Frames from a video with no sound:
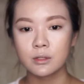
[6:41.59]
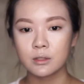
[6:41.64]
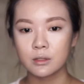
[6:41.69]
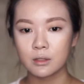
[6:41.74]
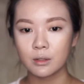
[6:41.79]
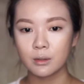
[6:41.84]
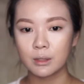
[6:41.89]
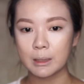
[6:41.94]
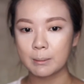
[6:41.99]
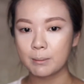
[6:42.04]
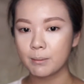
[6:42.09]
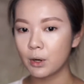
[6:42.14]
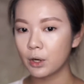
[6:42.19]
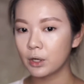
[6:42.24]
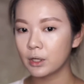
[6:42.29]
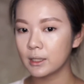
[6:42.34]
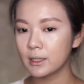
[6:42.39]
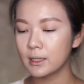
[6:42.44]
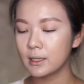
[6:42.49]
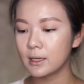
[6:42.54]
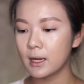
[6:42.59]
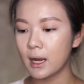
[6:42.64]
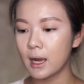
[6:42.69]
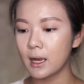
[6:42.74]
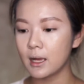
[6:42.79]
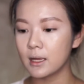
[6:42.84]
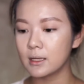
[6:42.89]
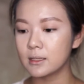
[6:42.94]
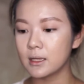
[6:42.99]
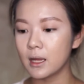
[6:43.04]
So they market it
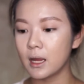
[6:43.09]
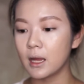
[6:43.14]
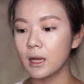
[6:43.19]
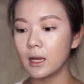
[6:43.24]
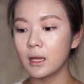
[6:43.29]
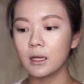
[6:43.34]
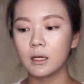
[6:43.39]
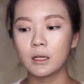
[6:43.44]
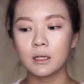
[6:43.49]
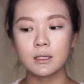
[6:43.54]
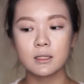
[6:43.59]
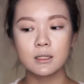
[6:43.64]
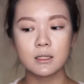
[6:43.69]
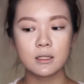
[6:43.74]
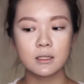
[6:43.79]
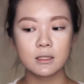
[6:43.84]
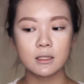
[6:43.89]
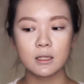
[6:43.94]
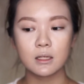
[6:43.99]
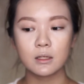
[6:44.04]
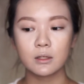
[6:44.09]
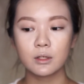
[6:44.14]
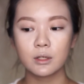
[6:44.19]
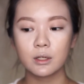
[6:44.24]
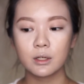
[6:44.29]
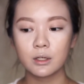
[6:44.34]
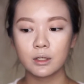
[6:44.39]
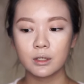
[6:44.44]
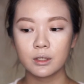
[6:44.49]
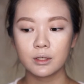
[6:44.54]
as a
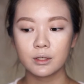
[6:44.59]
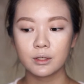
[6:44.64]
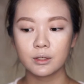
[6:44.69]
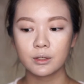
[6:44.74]
concealer